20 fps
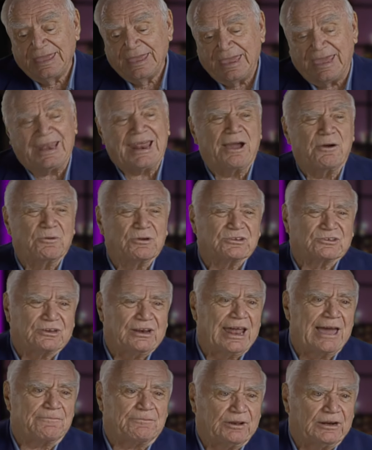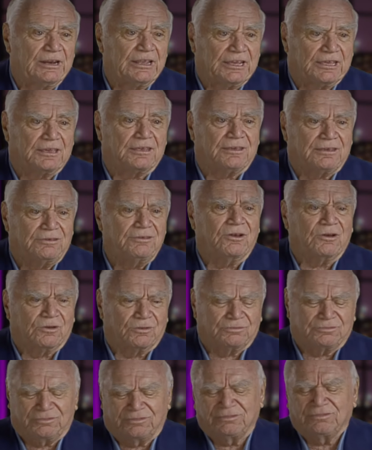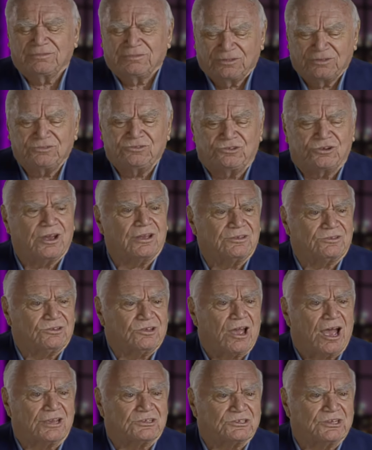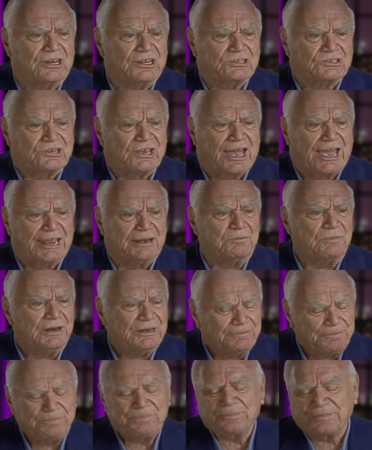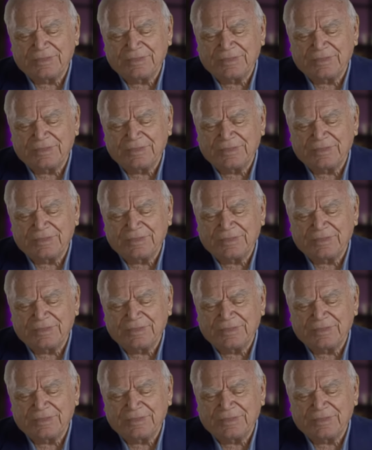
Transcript: And I was laughingly, you know, just toss it aside, but